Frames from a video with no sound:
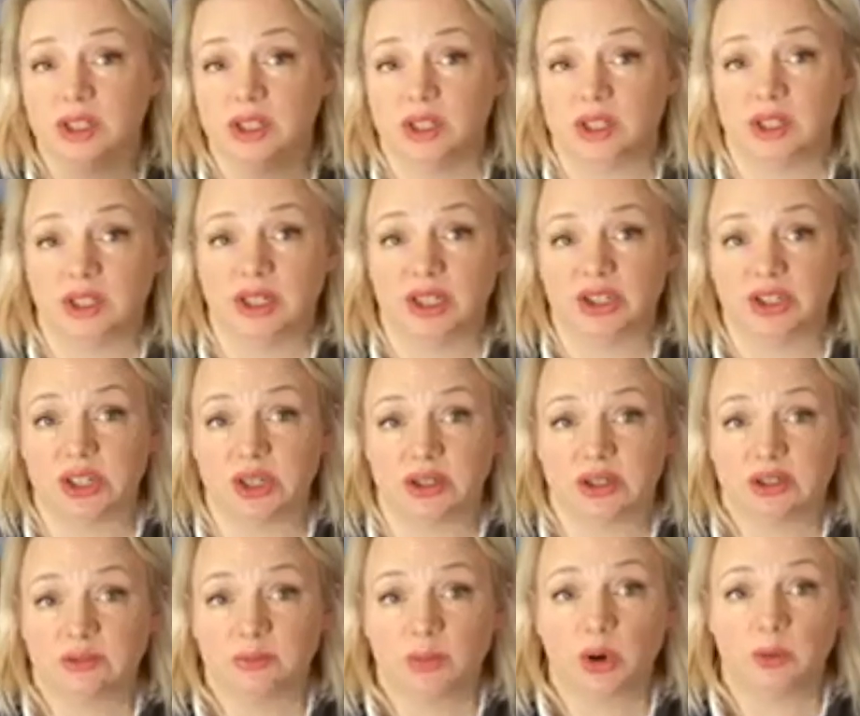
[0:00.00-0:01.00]
you can literally
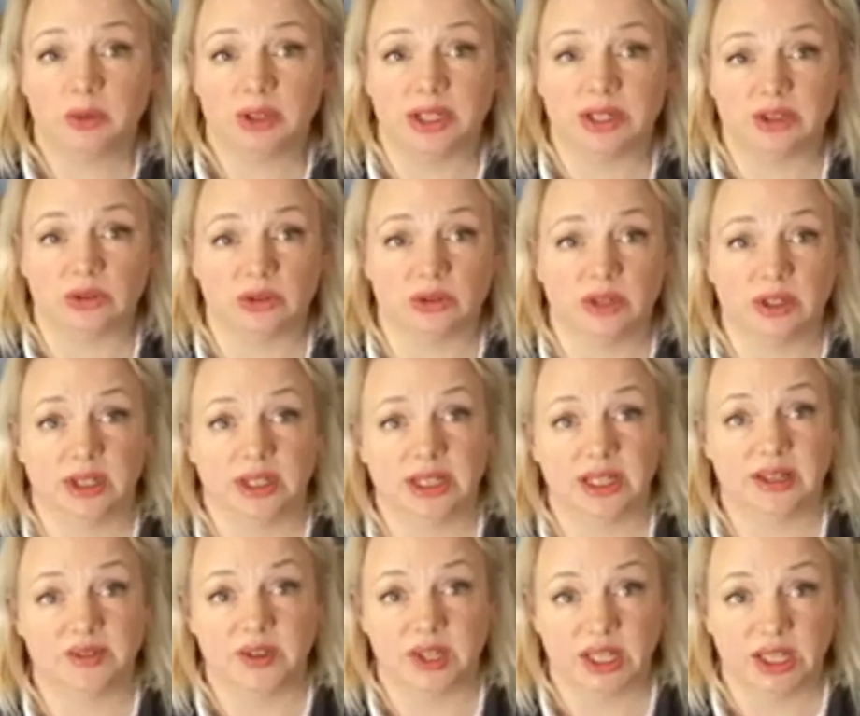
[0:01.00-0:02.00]
pop the lid on and
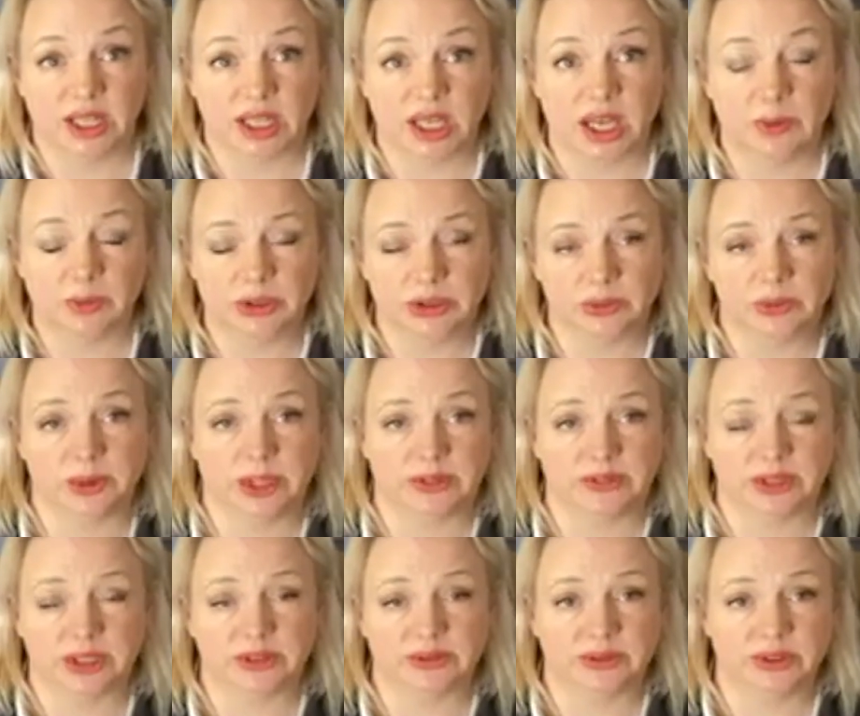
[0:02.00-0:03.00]
leave it in the cupboard or
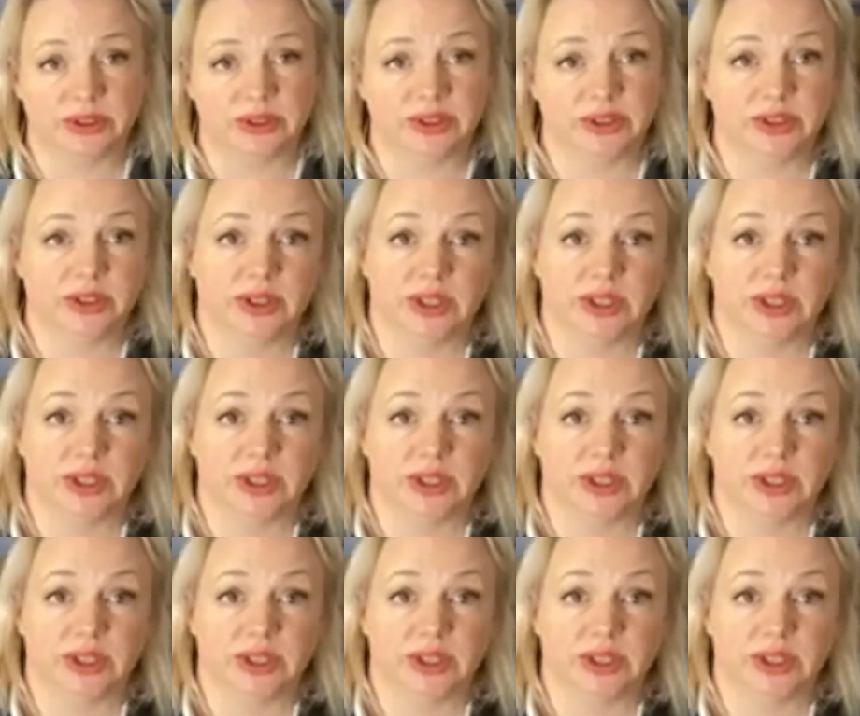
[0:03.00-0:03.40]
whatever